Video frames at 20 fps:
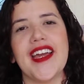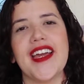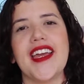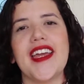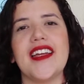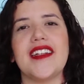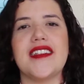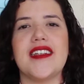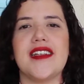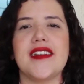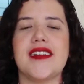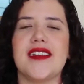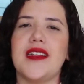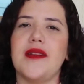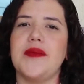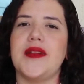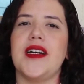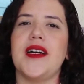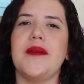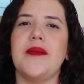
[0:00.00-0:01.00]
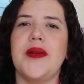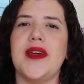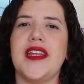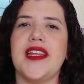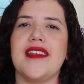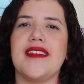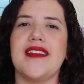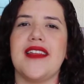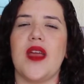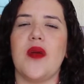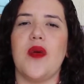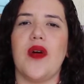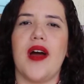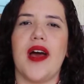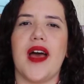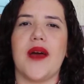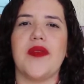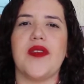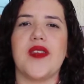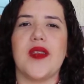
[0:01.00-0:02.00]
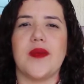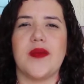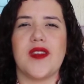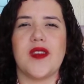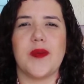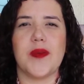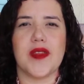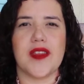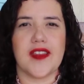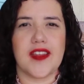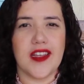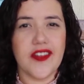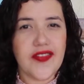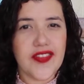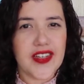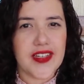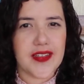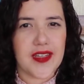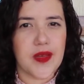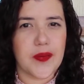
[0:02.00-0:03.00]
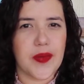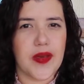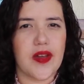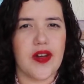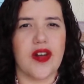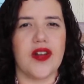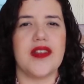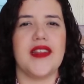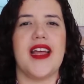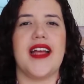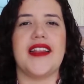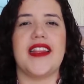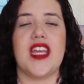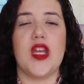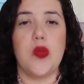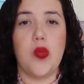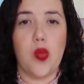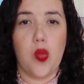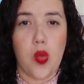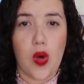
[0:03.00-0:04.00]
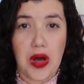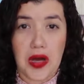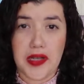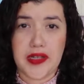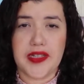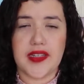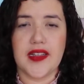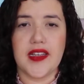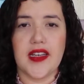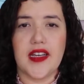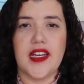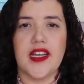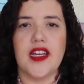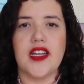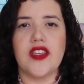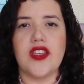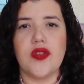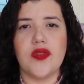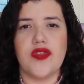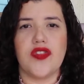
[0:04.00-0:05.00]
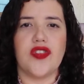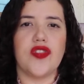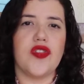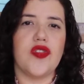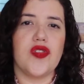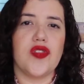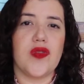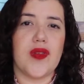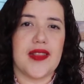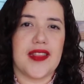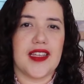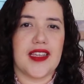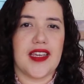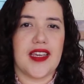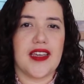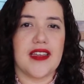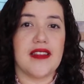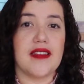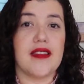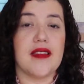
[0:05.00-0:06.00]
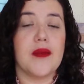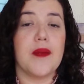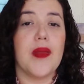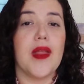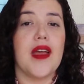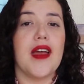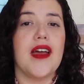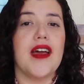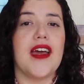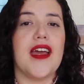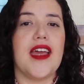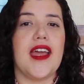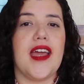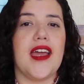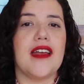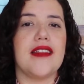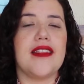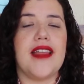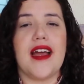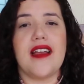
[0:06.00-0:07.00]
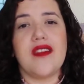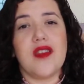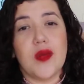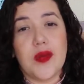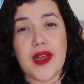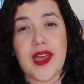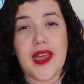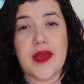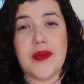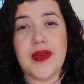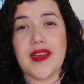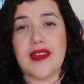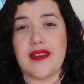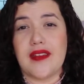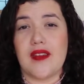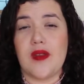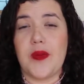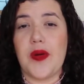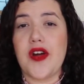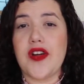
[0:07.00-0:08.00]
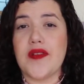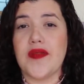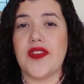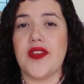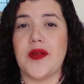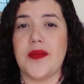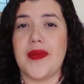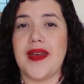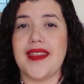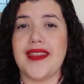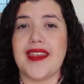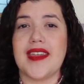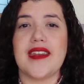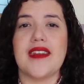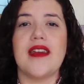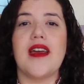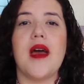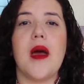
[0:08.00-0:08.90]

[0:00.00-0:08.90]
And some companies, they will have some specific TPR that they want you to use with the kids, and that's okay because it's part of their method.